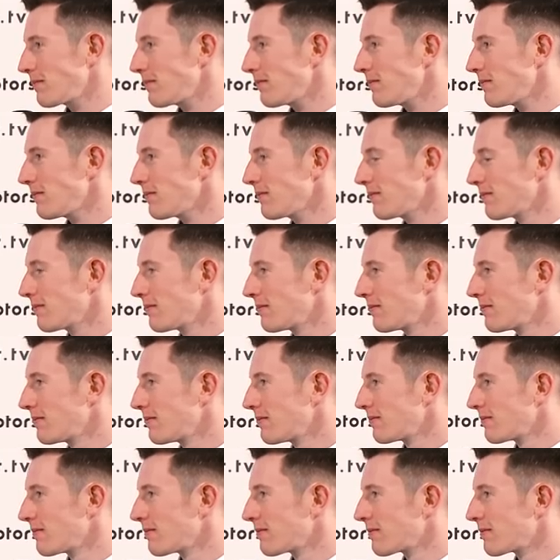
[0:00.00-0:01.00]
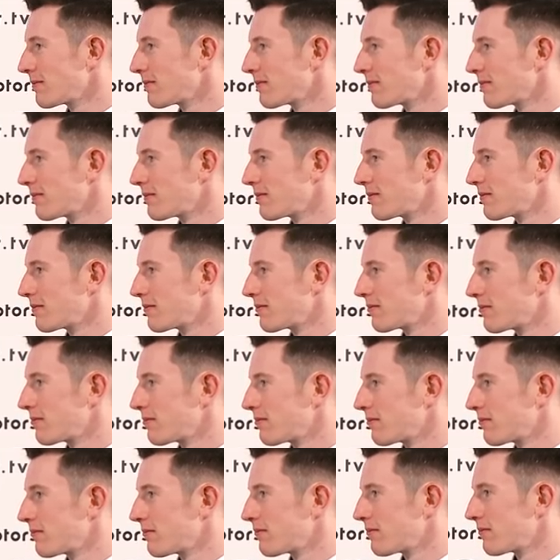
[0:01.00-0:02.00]

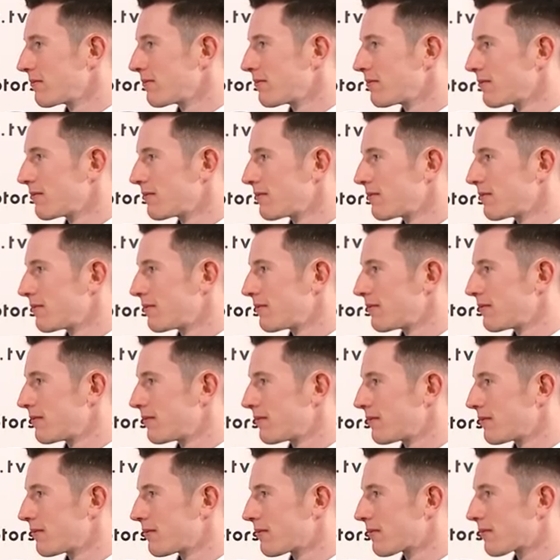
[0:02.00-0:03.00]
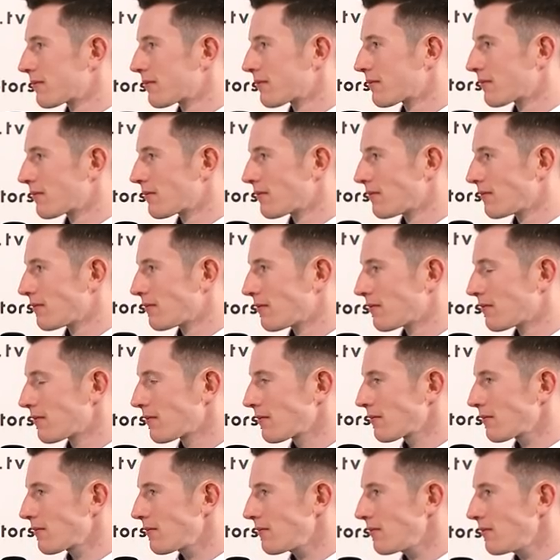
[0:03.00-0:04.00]

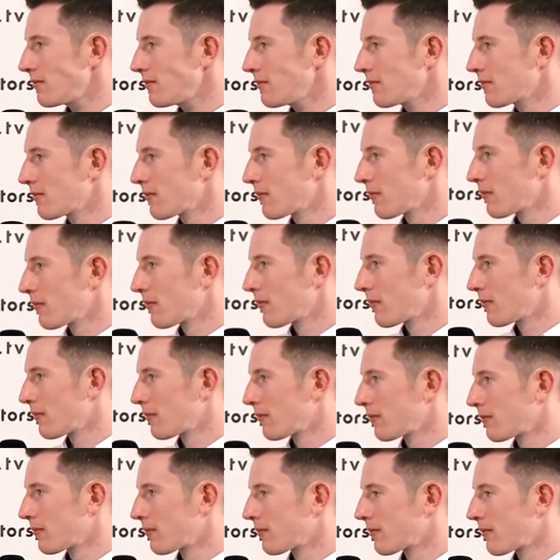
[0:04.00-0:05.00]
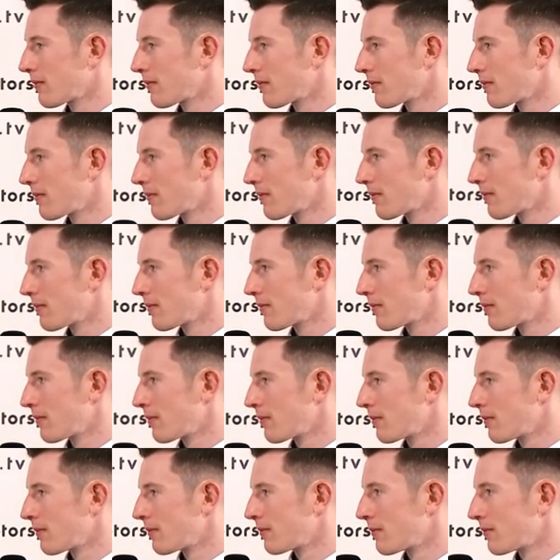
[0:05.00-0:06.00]

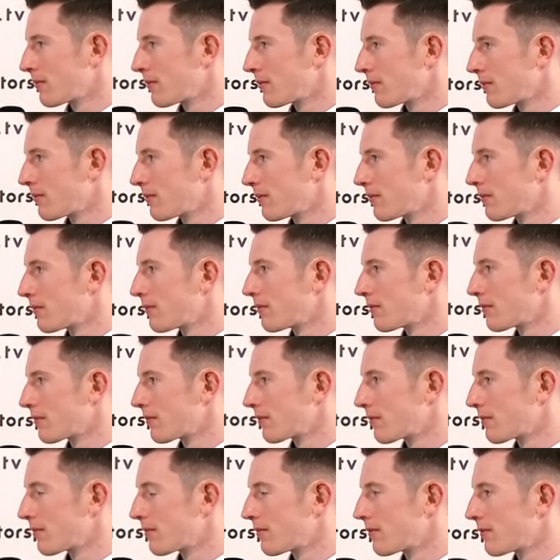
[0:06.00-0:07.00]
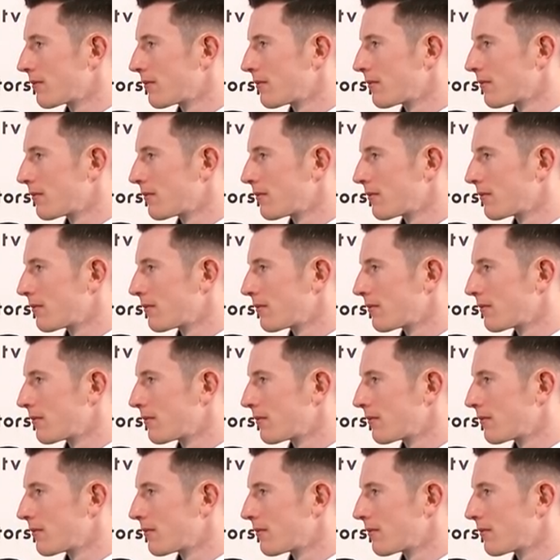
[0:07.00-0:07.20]
The person shown says nothing.